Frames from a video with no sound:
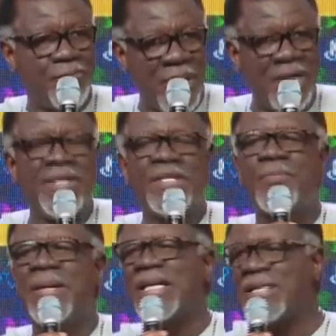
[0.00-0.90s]
the
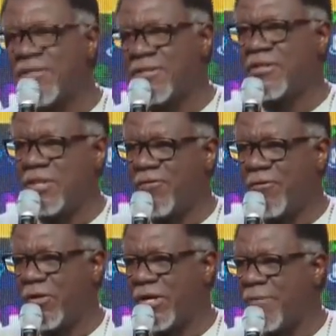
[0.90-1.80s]
parents made a
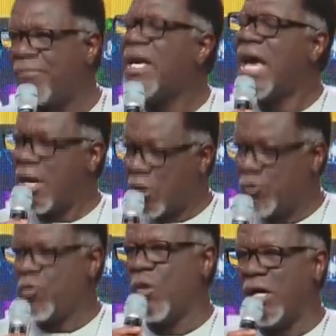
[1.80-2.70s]
decision for him,
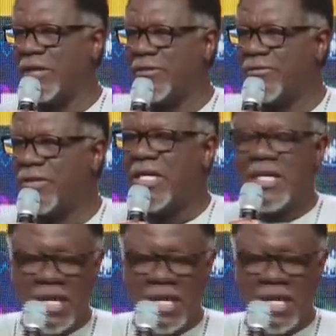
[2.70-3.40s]
a good one.